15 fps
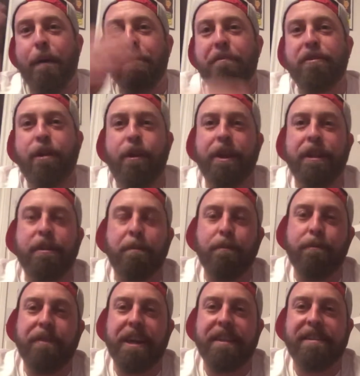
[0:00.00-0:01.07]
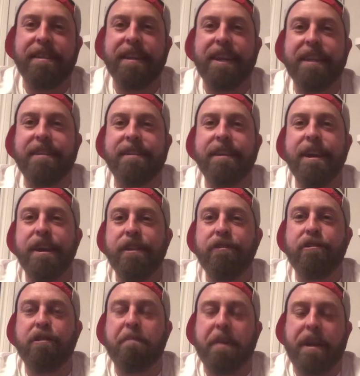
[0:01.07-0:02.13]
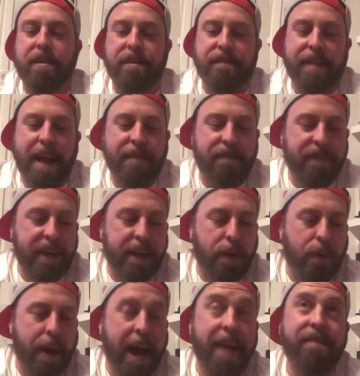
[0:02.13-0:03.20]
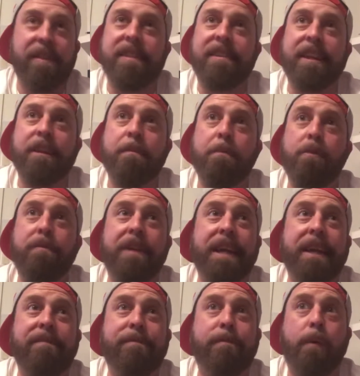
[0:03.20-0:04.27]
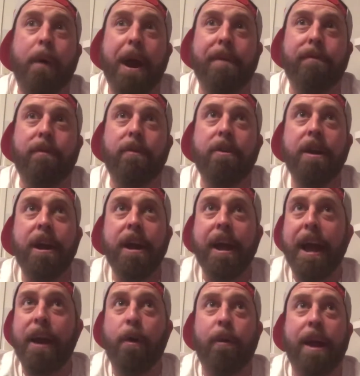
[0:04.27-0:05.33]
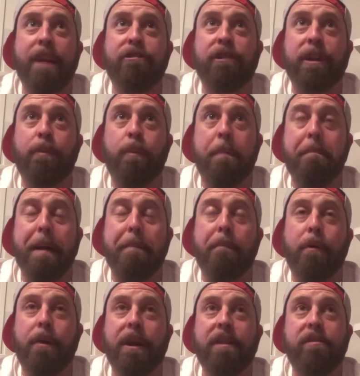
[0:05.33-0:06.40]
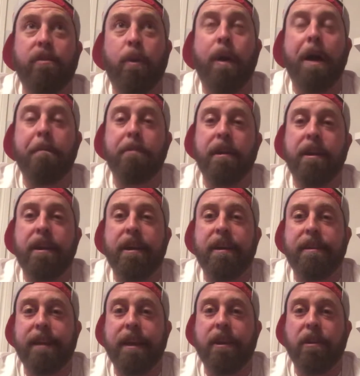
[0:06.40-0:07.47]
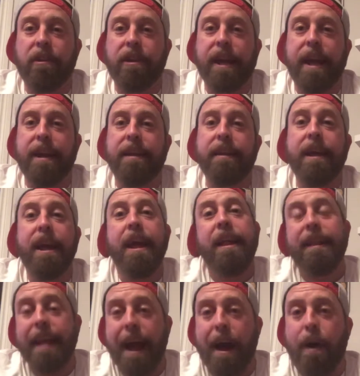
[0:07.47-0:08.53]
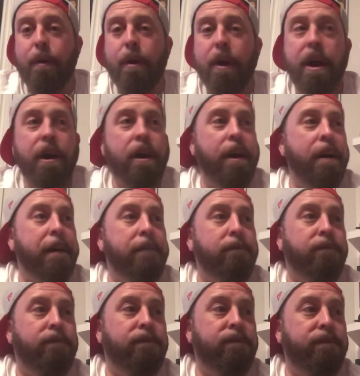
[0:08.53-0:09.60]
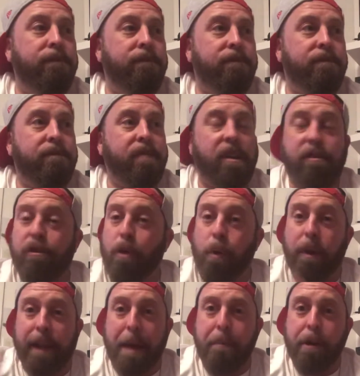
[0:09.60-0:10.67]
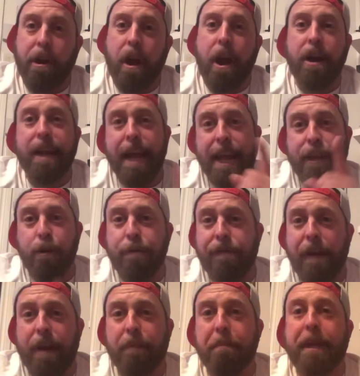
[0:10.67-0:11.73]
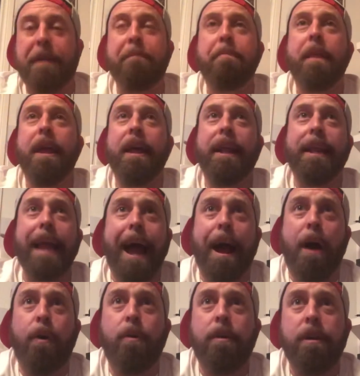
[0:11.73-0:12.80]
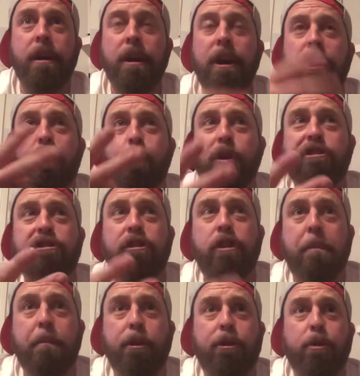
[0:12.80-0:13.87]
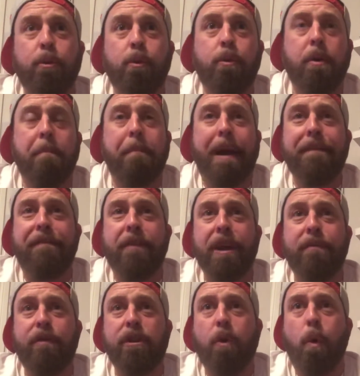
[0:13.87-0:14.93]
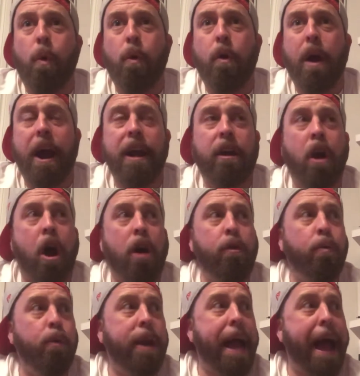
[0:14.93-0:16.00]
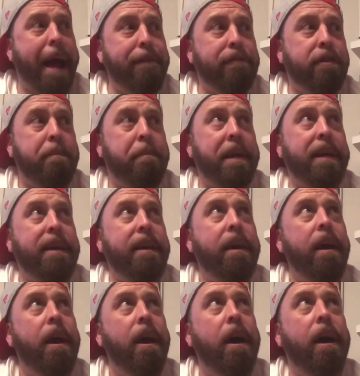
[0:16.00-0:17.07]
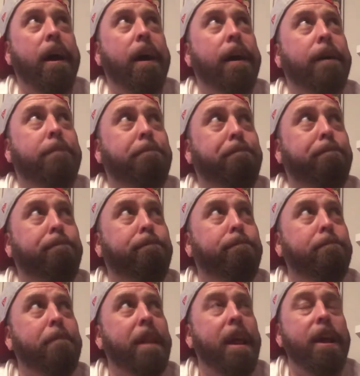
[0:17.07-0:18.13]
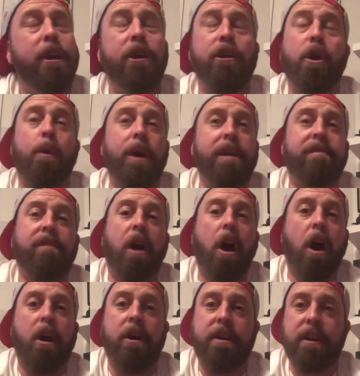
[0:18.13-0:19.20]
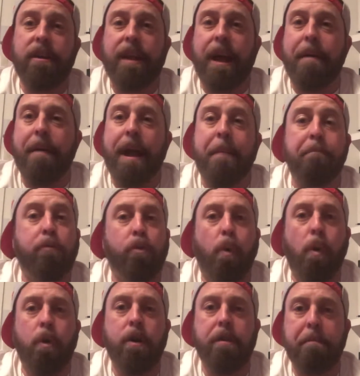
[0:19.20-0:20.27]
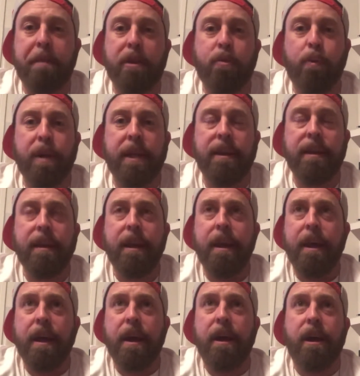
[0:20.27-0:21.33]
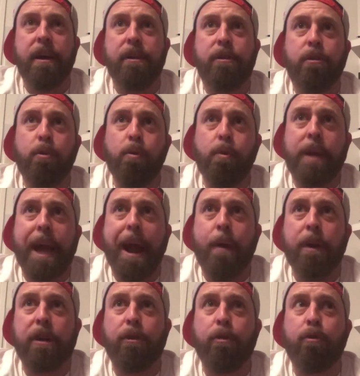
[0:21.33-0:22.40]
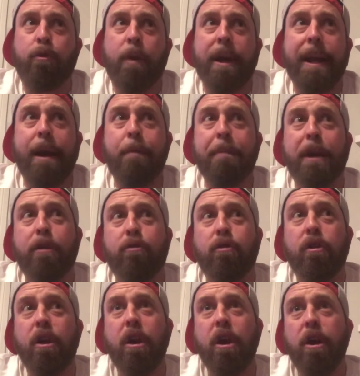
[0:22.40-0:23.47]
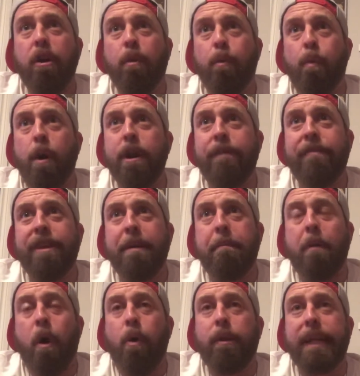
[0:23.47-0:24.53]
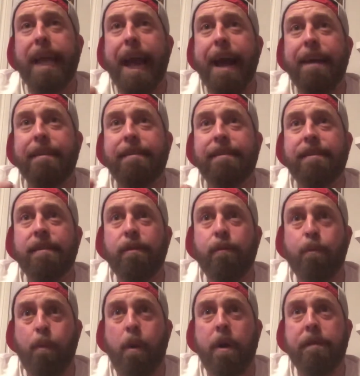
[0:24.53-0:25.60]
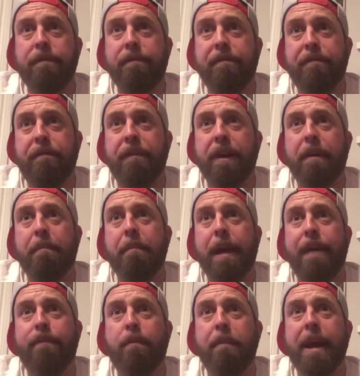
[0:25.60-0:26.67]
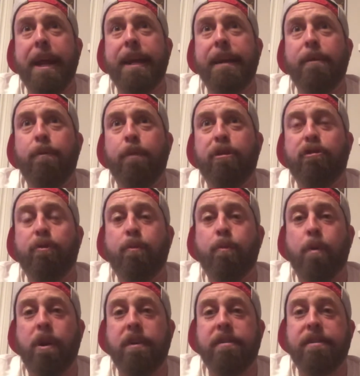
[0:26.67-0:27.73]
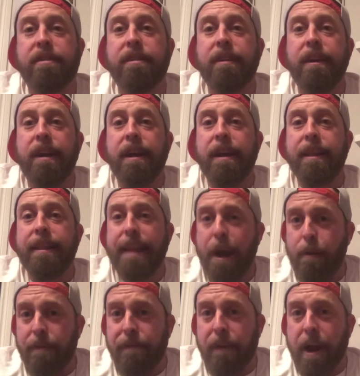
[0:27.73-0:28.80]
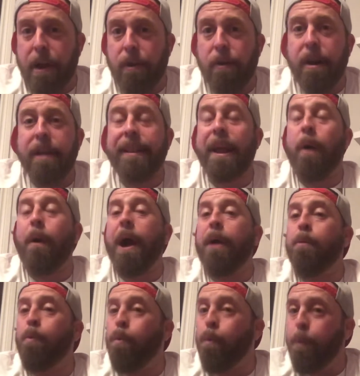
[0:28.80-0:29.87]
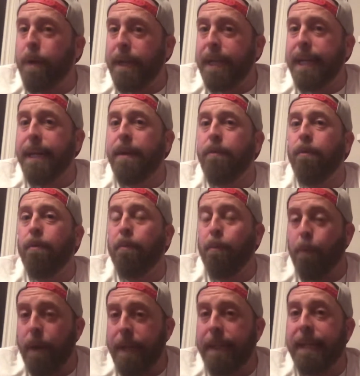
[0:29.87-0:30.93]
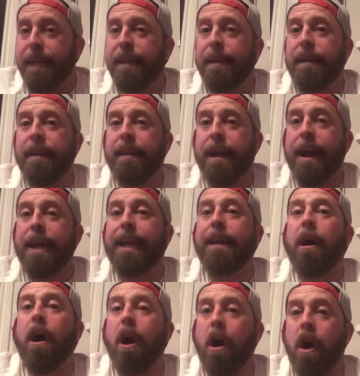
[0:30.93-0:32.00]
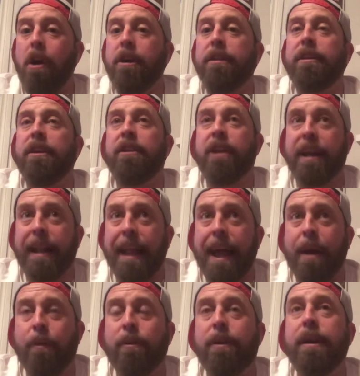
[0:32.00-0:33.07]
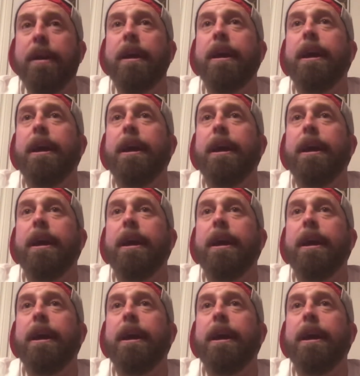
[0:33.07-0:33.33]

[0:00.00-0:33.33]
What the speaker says: I'm starting the movie Insidious just because of that video. I haven't seen the movie in forever. I don't actually remember it, so I'm gonna take a look at it. Now, so Leprechaun and You Found Me. Now, question number two, my favorite horror icon would have to be, you know, it's hard. I'm torn between two characters right now, because one of them only has one film ever made, which was Terrifier. Now, I really, really like Art the Clown.